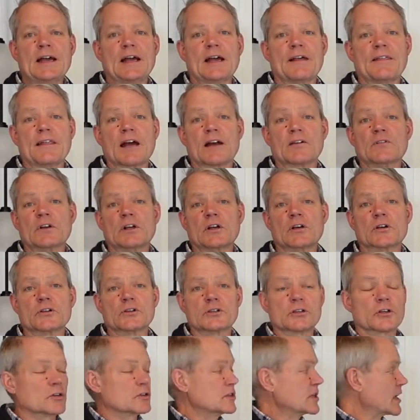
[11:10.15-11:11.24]
and that video
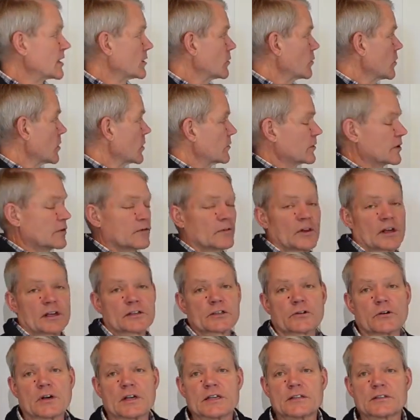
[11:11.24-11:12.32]
shows how to work with flex
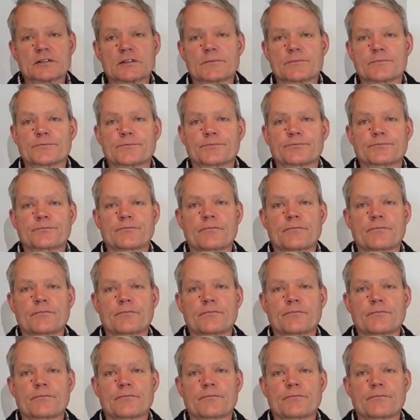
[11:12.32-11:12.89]
screens.